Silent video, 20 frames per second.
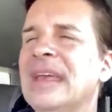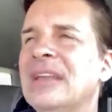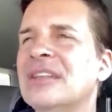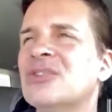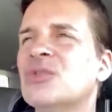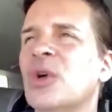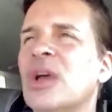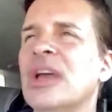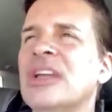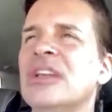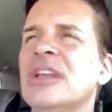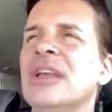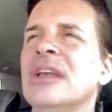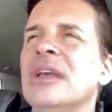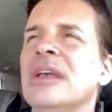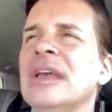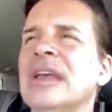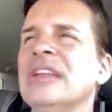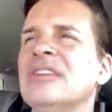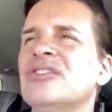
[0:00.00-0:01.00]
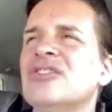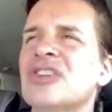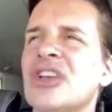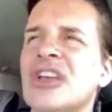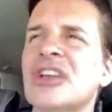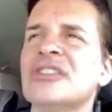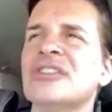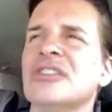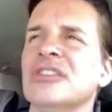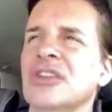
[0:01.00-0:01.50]
It
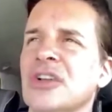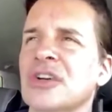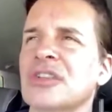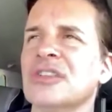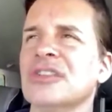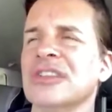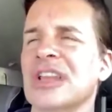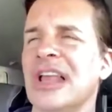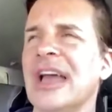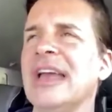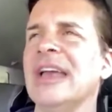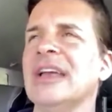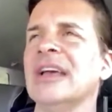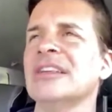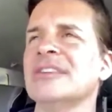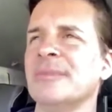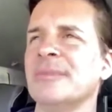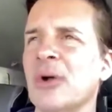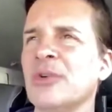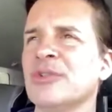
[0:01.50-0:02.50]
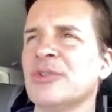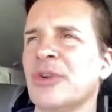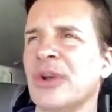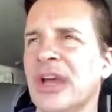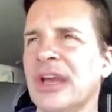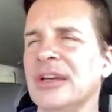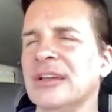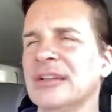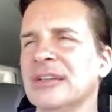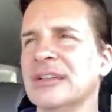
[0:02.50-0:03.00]
just looks like a smokescreen.